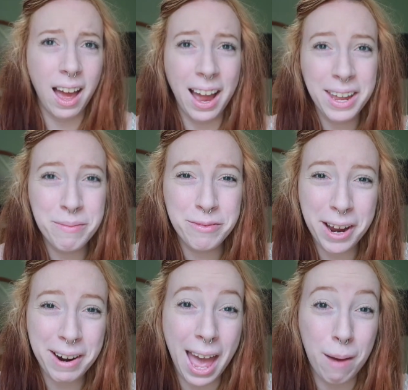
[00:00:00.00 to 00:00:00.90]
I am
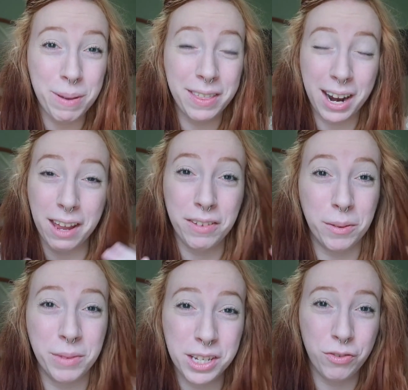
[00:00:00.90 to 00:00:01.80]
very happy that I
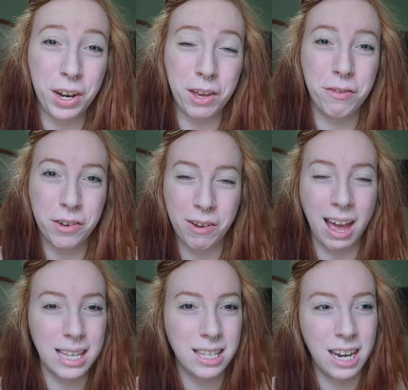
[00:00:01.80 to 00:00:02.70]
filmed this video for you
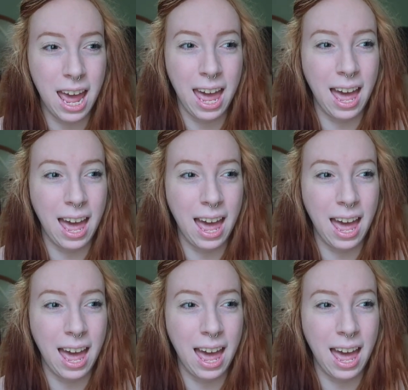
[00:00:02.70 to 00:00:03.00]
guys today.